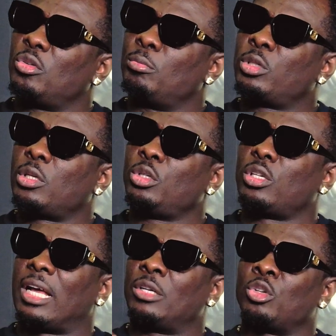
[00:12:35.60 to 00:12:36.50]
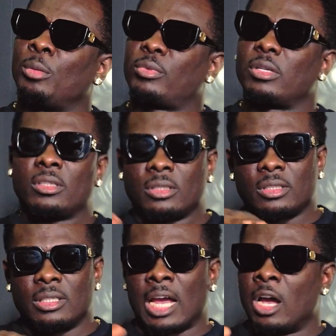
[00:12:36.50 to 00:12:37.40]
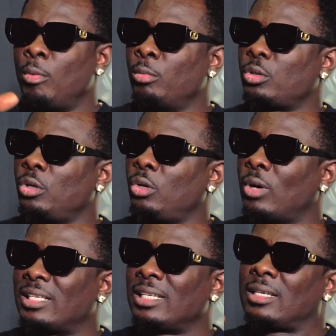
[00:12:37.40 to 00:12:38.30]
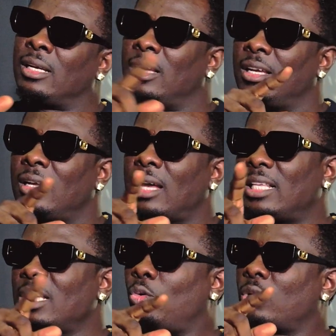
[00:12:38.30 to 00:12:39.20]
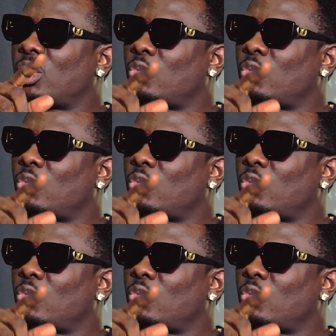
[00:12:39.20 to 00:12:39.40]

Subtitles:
Musilu Shola dropped the album So You. I think it was